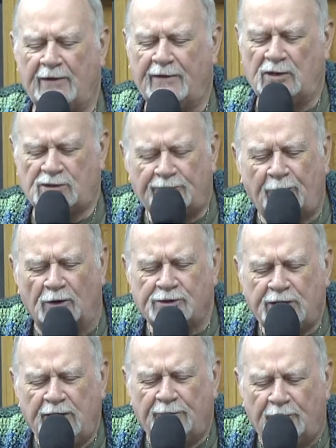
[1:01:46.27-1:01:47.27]
All right, moving
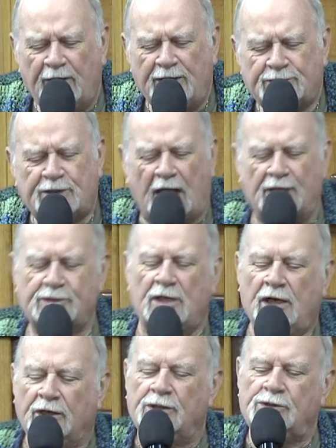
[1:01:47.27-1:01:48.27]
right on.
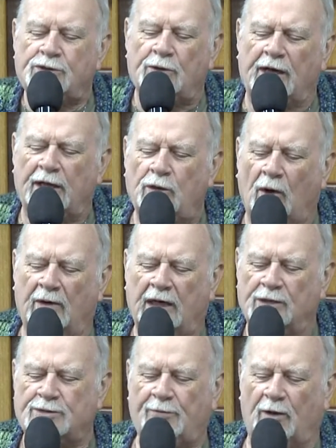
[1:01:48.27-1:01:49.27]
Listen
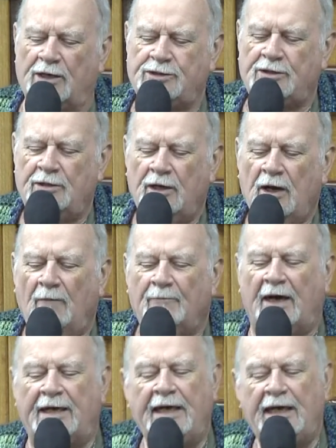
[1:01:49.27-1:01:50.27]
to this. 1
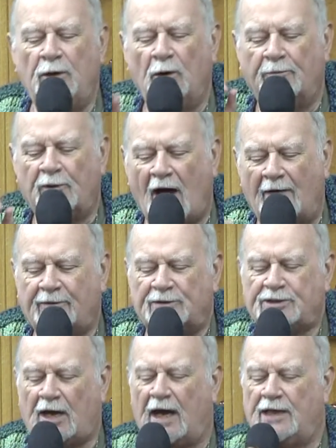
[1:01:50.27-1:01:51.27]
Corinthians 14
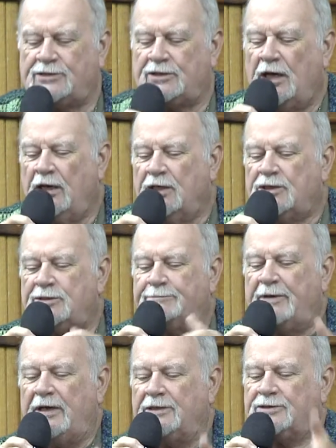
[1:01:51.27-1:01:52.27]
3 says,
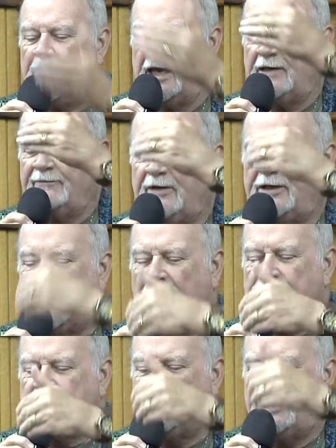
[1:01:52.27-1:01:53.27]
concerning knowing his
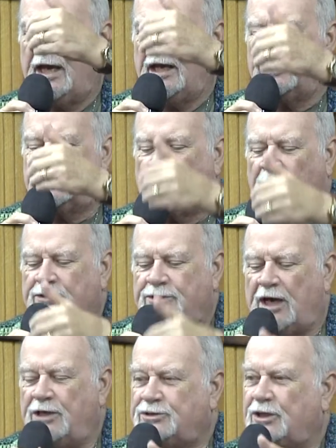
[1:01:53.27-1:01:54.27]
voice, but he
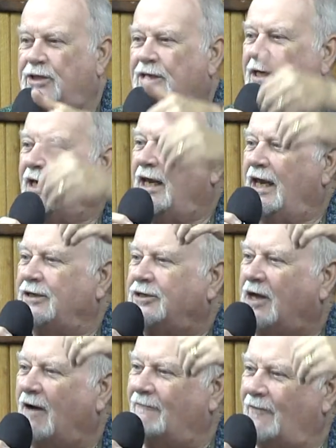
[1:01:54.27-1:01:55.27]
who
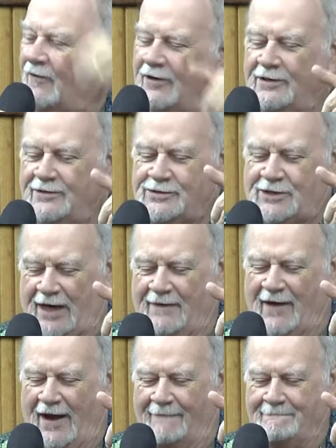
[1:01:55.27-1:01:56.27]
prophesies speaks
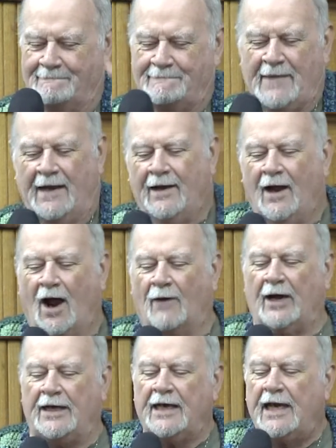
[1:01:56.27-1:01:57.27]
edification,
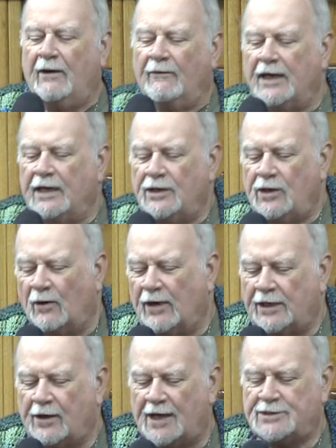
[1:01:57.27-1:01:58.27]

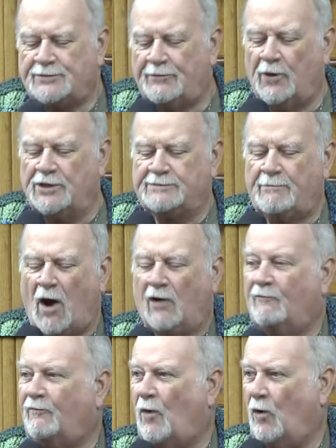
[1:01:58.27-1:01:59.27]
exhortation, and
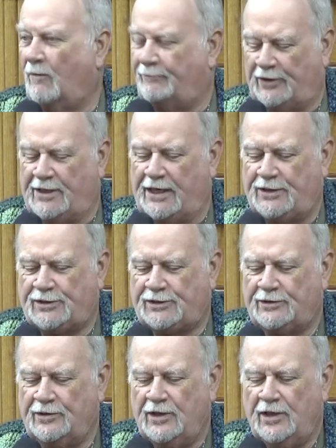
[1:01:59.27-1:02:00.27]
comfort. Say amen.
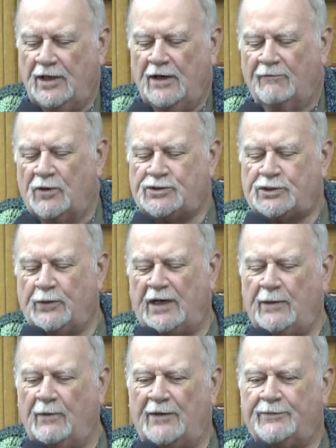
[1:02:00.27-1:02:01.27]
All right,
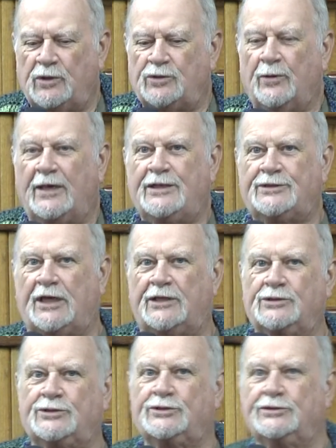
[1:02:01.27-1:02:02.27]
hearing and knowing
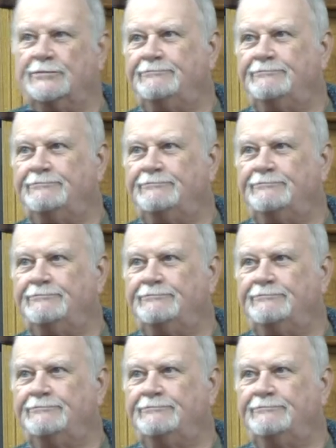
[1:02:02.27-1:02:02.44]
God's voice.